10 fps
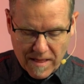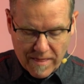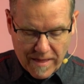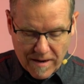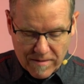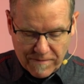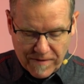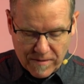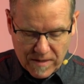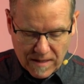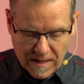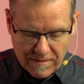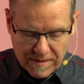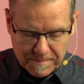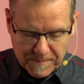There they found the
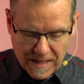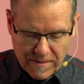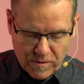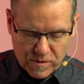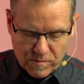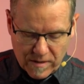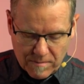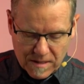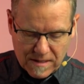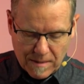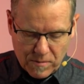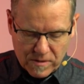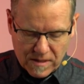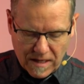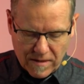eleven and those with them assembled
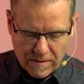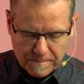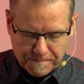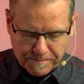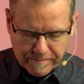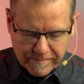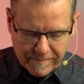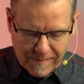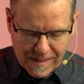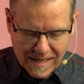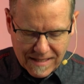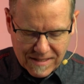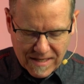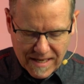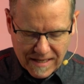together, and
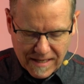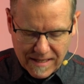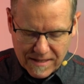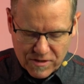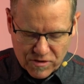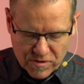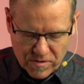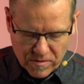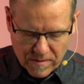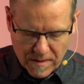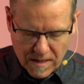saying, It is true.